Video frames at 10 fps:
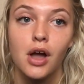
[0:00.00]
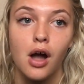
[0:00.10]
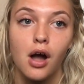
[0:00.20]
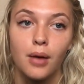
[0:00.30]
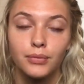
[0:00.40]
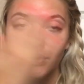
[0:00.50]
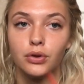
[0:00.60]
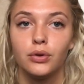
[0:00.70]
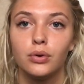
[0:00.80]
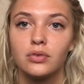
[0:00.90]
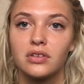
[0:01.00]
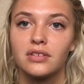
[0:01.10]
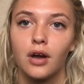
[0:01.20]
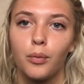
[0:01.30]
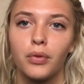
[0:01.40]
um, new just
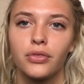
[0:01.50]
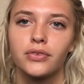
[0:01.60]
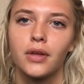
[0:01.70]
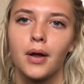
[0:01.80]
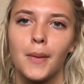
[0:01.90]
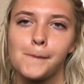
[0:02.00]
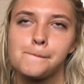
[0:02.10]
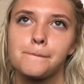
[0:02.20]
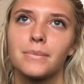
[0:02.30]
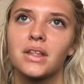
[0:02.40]
to help with some